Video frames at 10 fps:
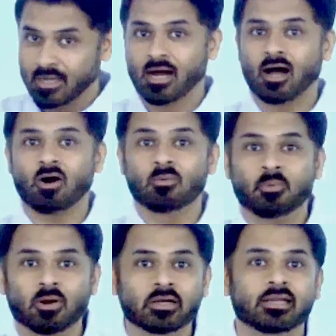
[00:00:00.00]
how
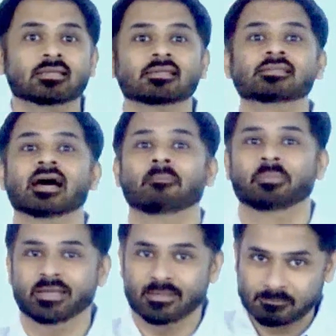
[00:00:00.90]
politics is
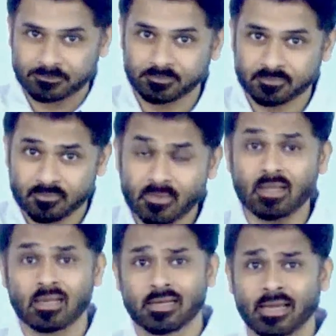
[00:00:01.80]
happening.
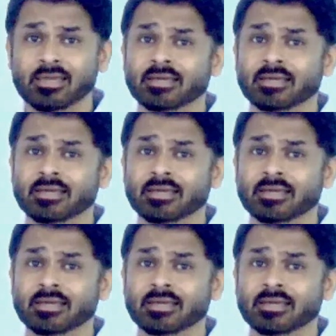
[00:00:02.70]
Like in